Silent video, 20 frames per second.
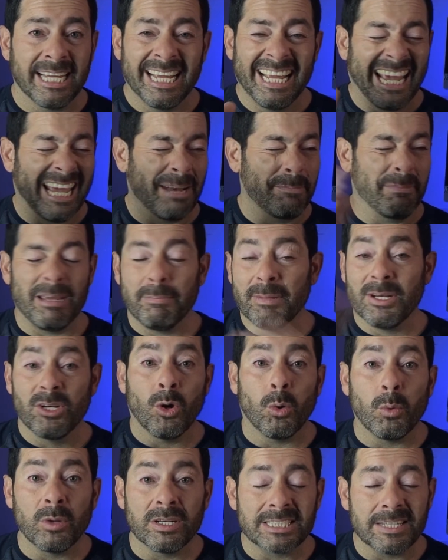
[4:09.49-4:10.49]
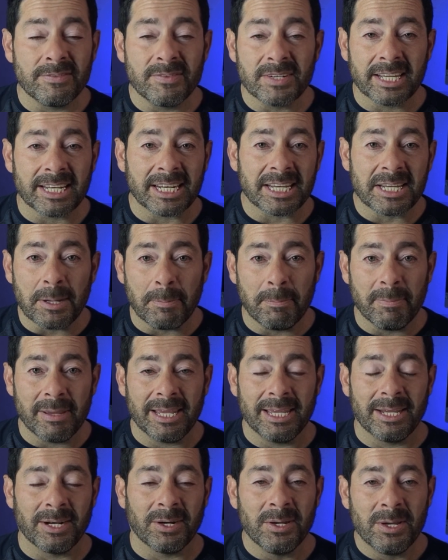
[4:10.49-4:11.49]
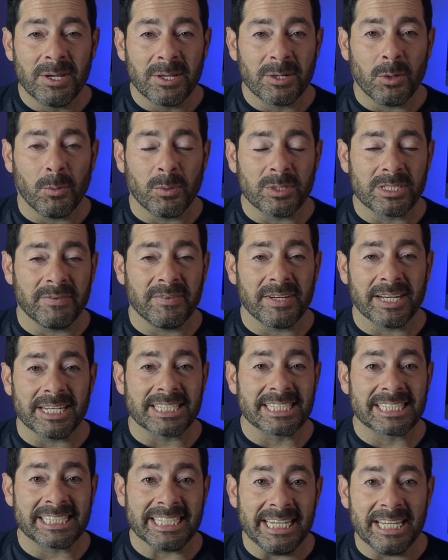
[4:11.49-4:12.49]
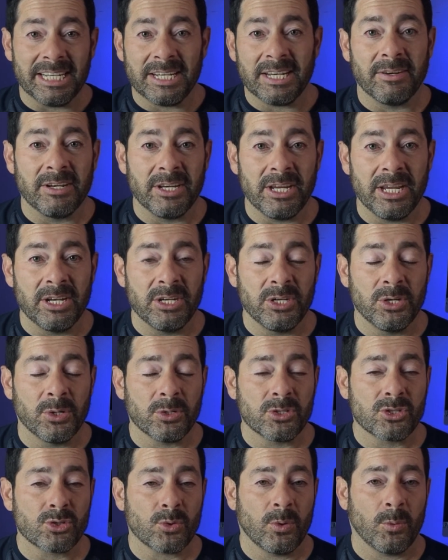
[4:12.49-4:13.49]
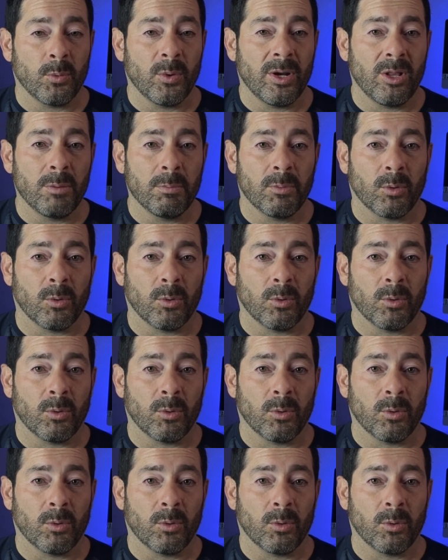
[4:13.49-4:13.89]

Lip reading: and maybe no one's even going to no one's even going to see it in your realm,